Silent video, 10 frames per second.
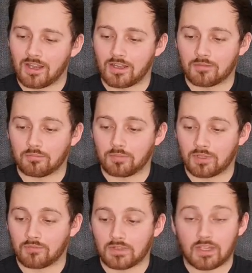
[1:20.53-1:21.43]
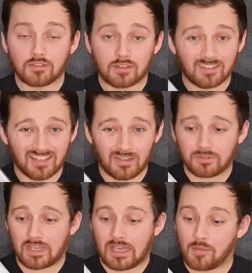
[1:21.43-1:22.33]
But nonetheless,
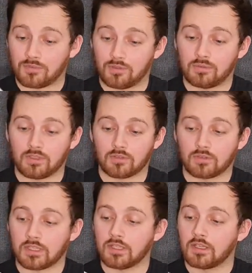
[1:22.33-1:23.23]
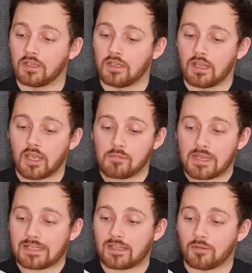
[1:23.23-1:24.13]
sounds absolutely lovely, and
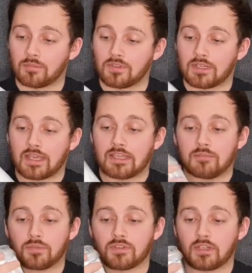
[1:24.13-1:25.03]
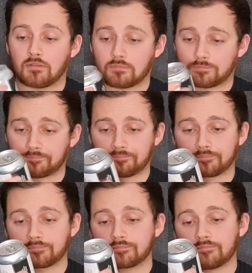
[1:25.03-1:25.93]
it comes in at 8%.
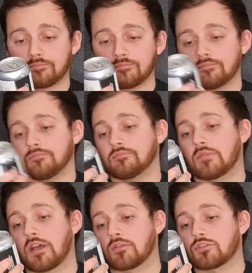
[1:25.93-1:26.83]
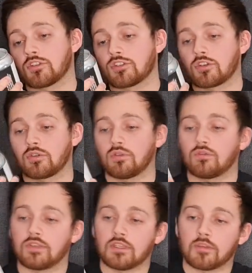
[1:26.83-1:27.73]
I'll just show you
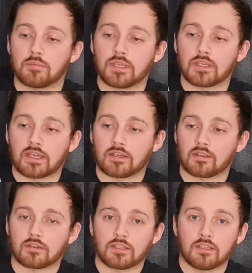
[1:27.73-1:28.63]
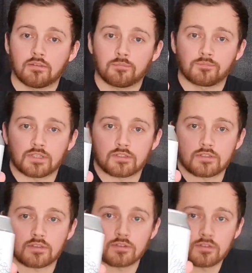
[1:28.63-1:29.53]
the beer can art here, as you
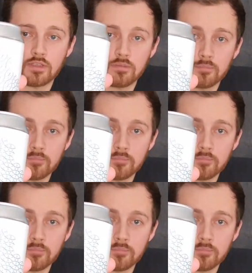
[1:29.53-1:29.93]
can see.